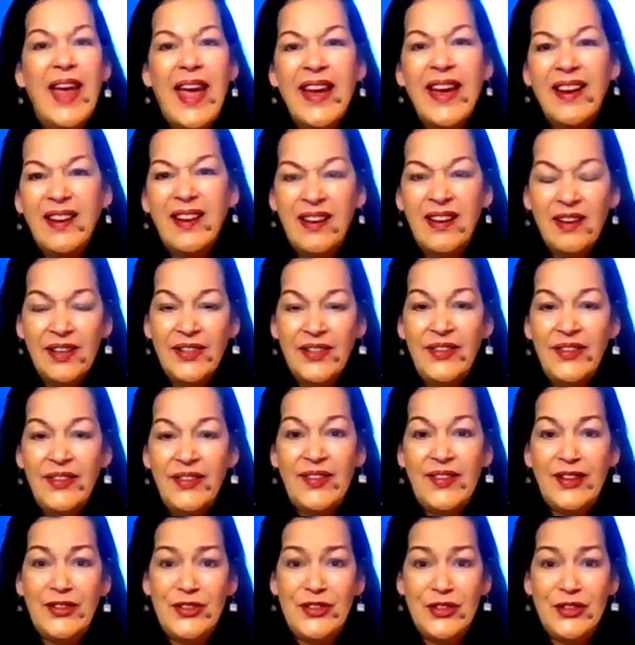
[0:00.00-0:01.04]
and
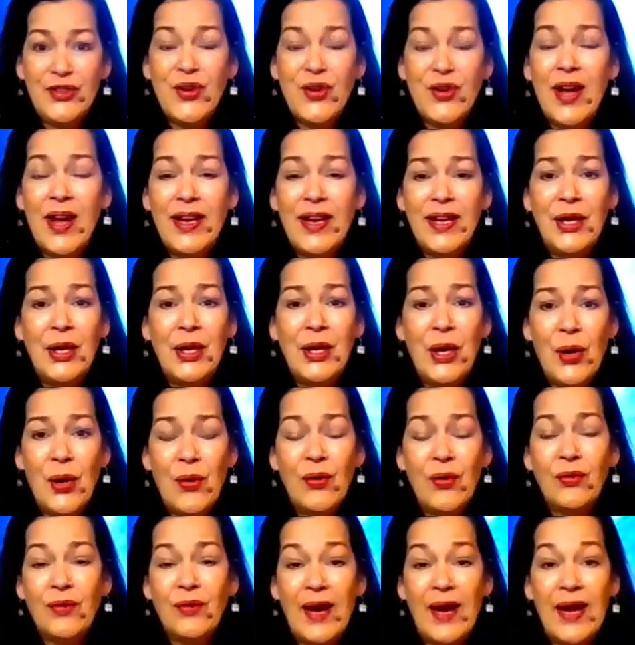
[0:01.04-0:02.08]
guns it to try and
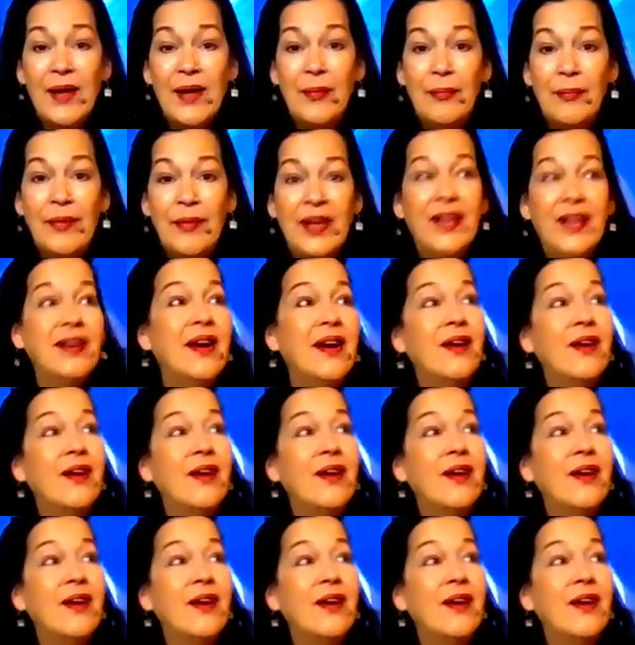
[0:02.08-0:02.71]
go around me,